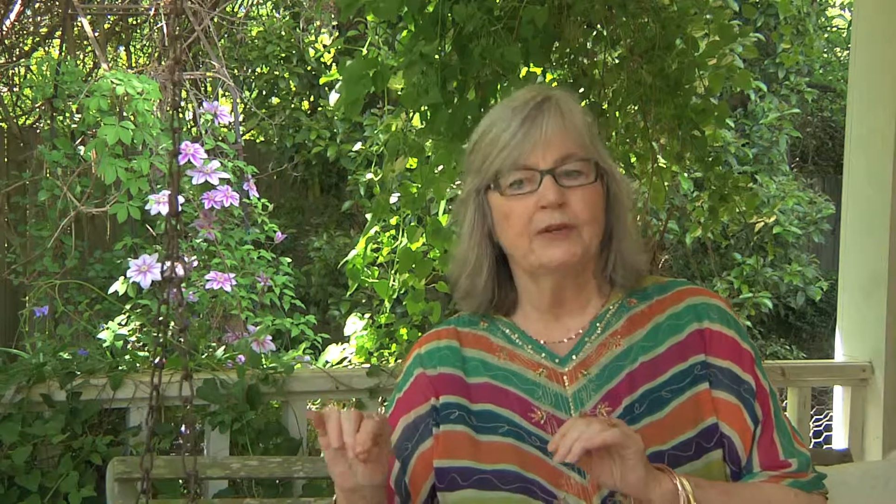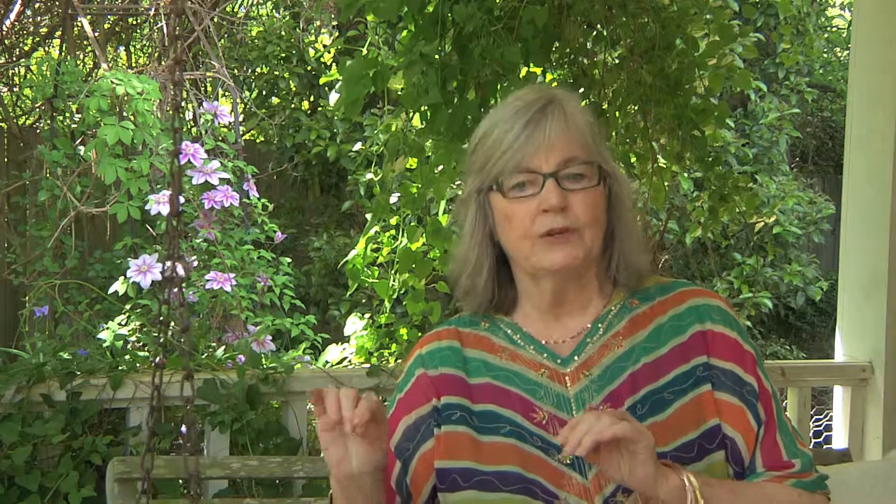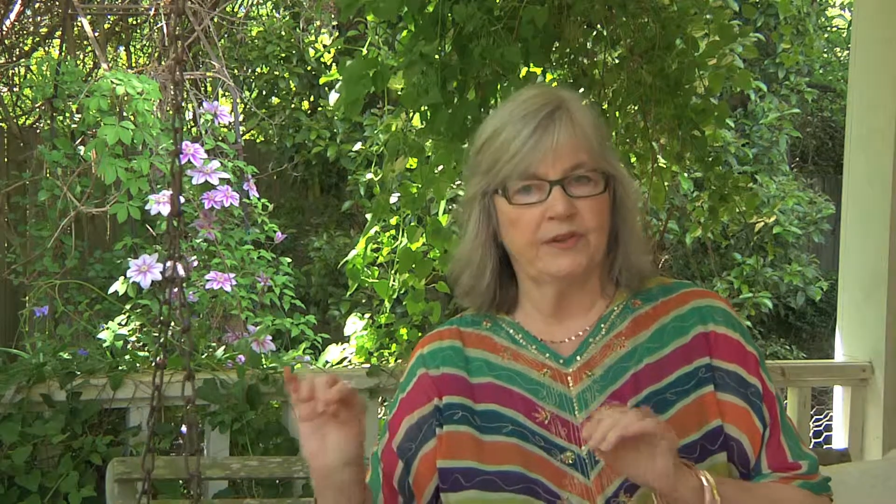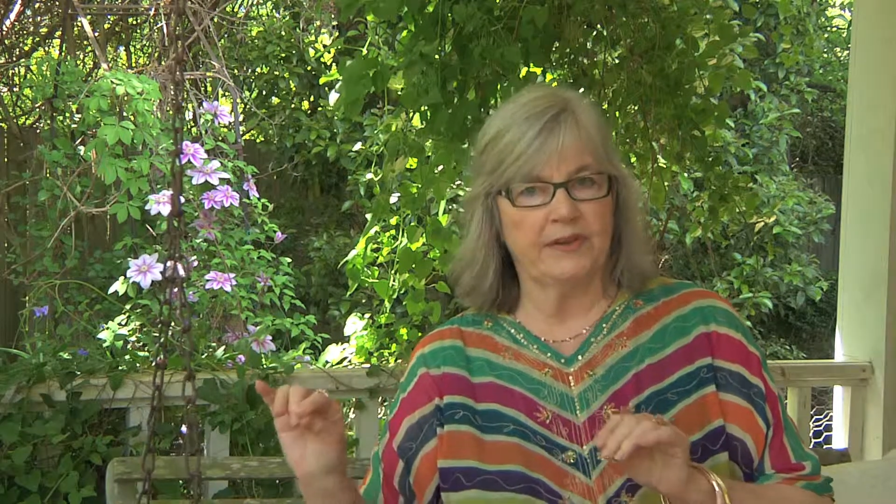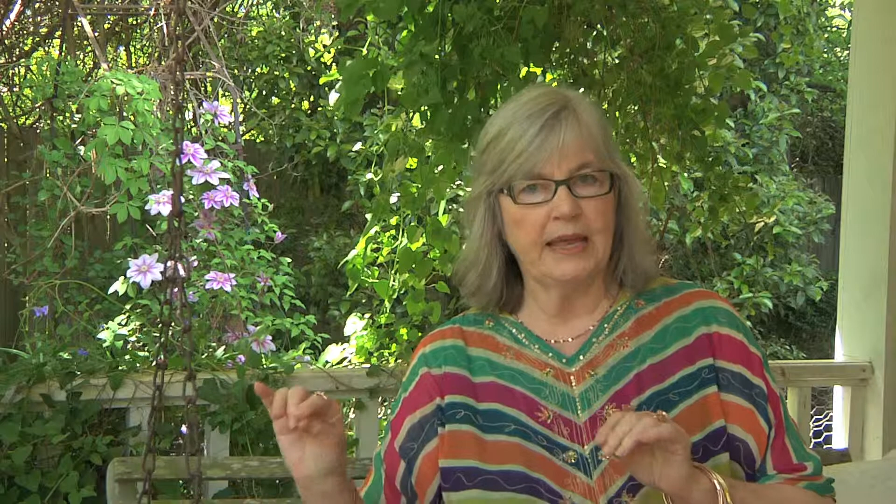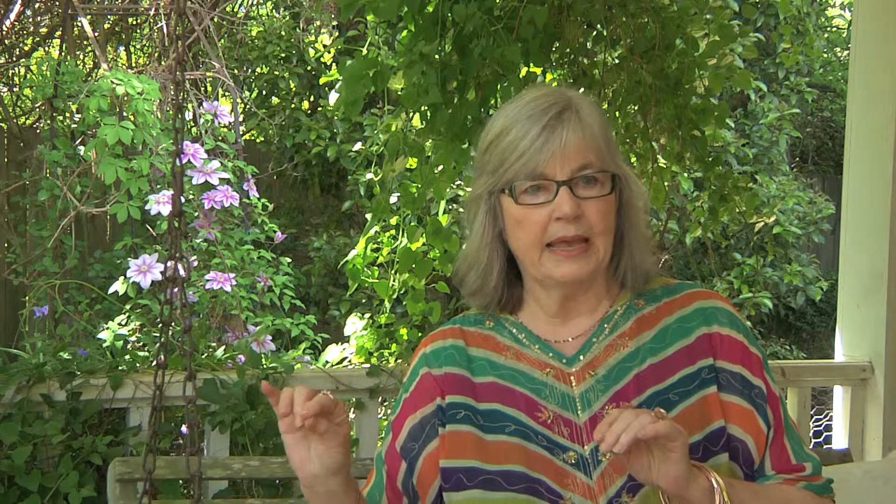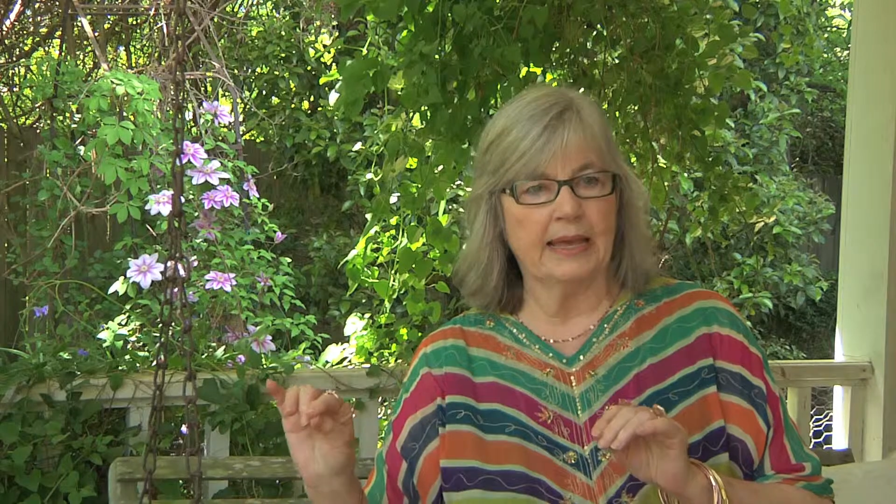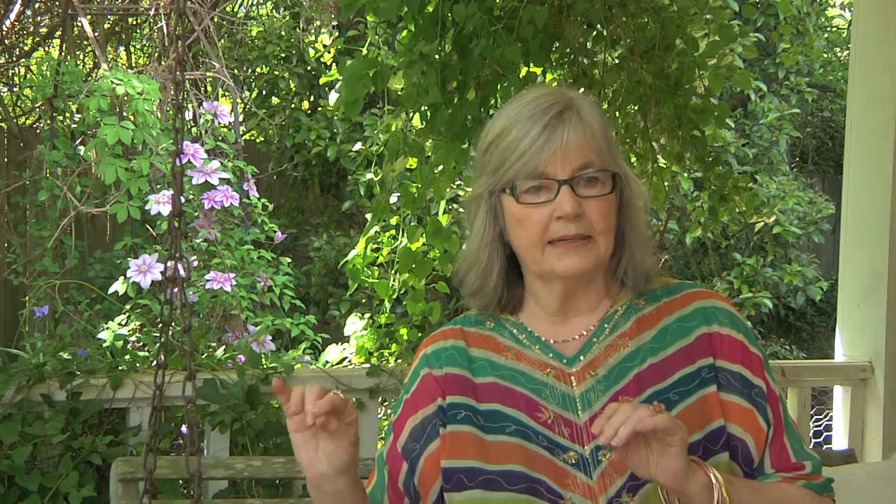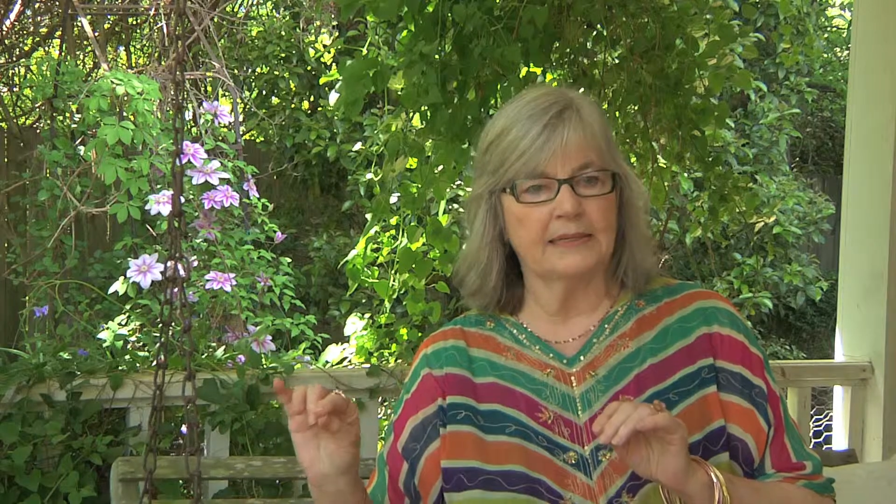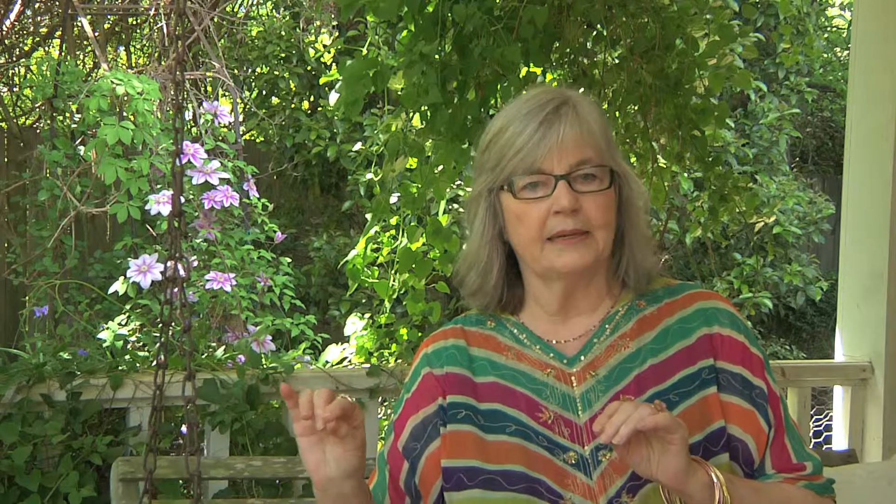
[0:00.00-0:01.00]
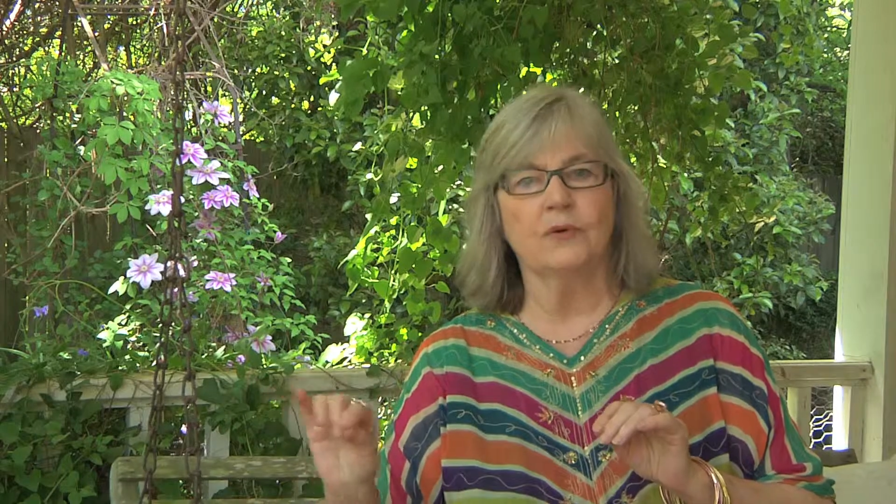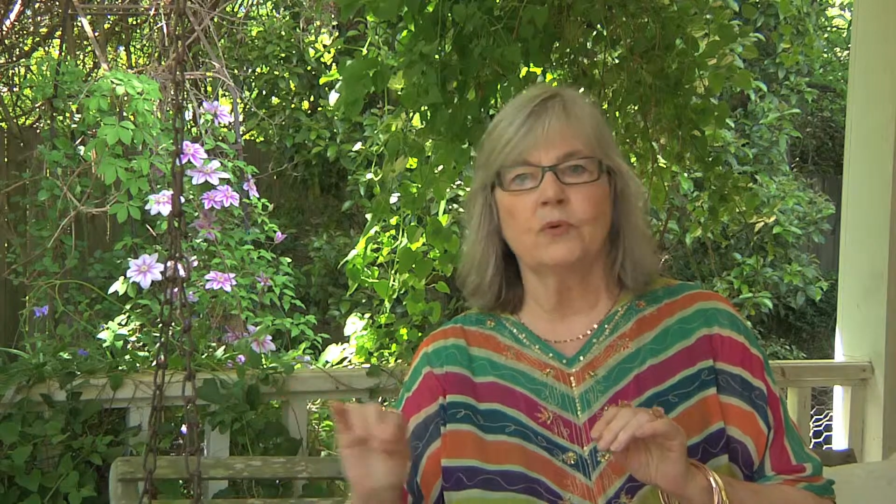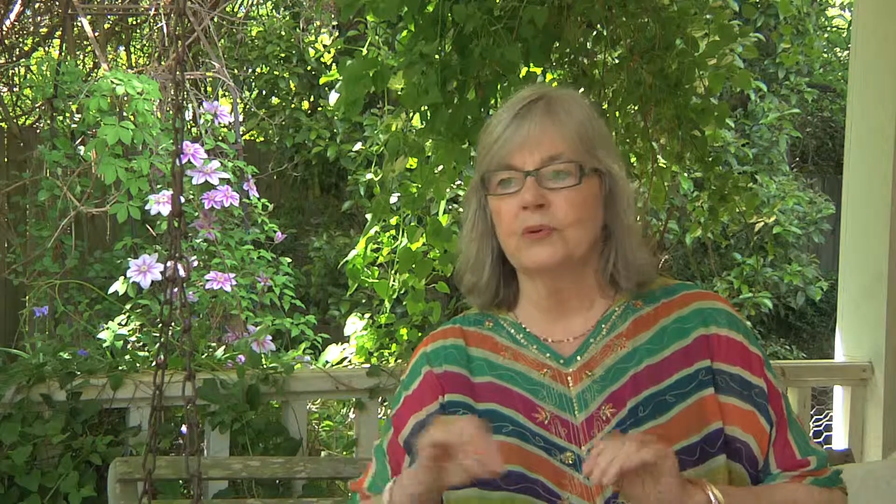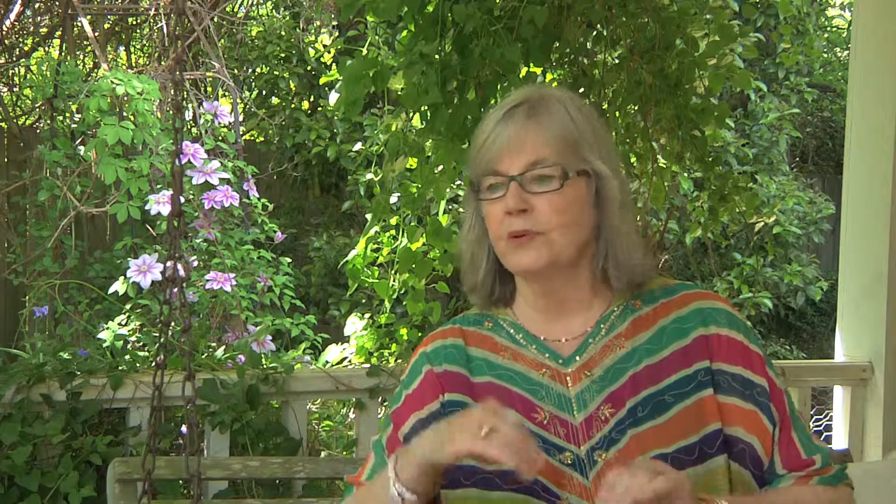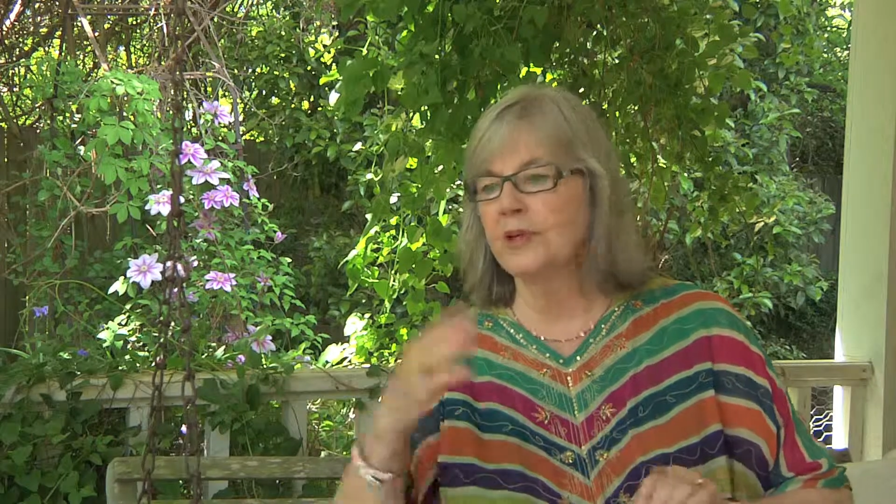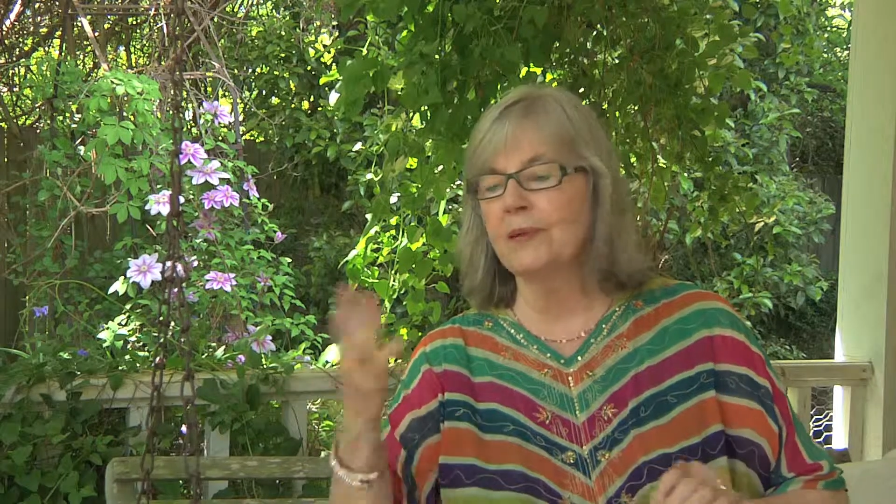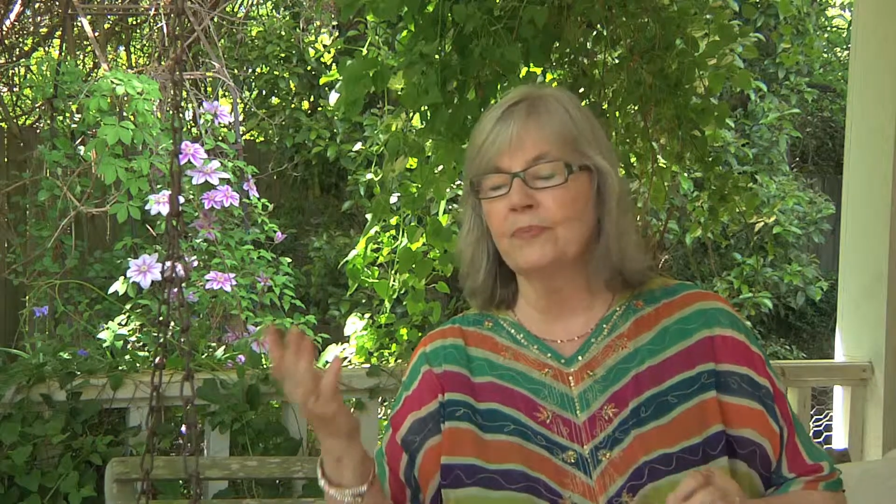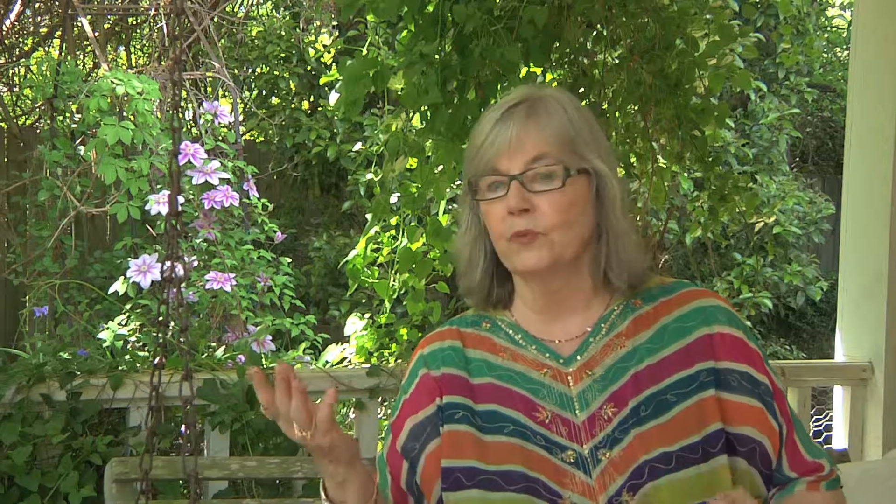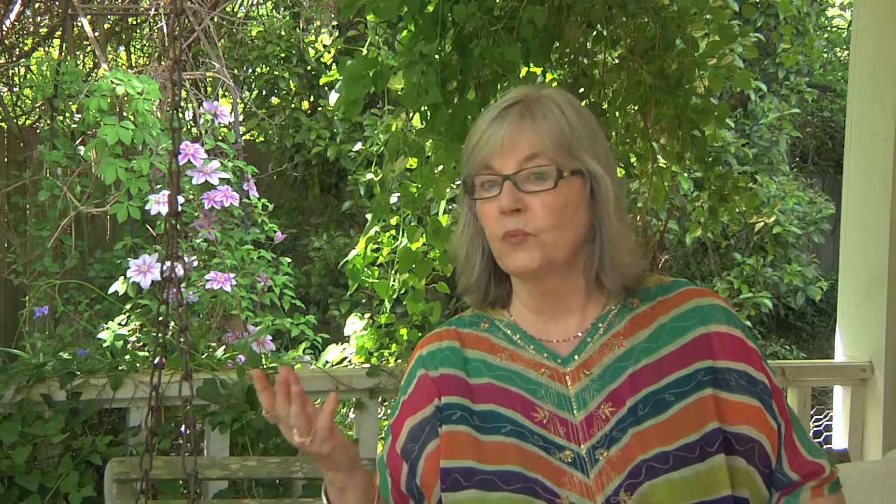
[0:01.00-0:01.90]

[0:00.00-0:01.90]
to the next in order to keep the